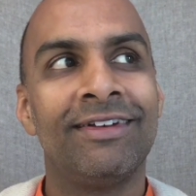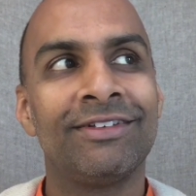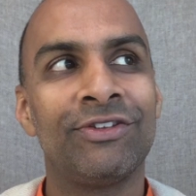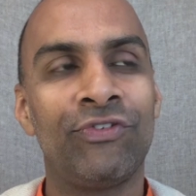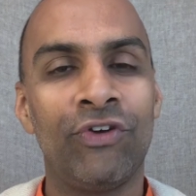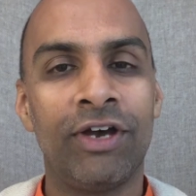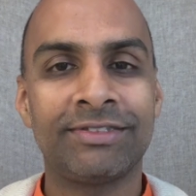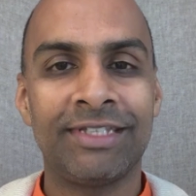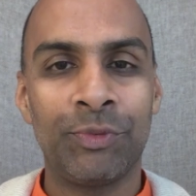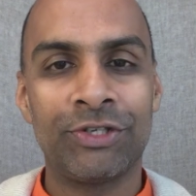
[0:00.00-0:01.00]
So the first
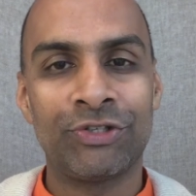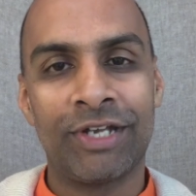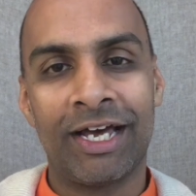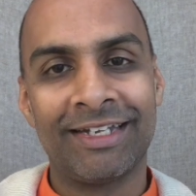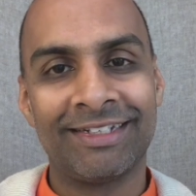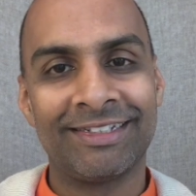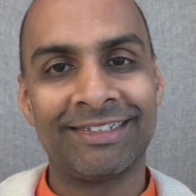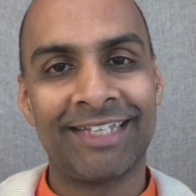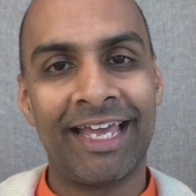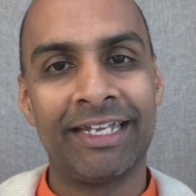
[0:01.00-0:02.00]
thing we should
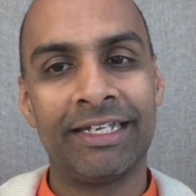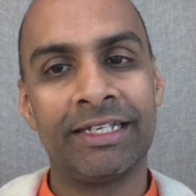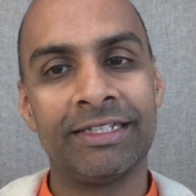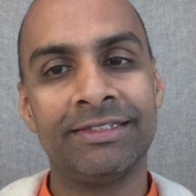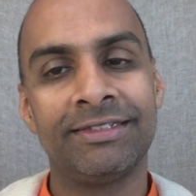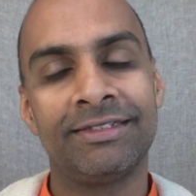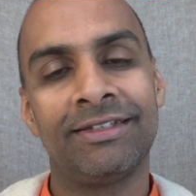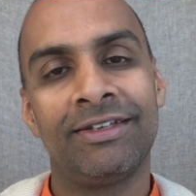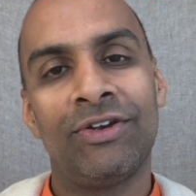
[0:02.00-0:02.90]
understand is,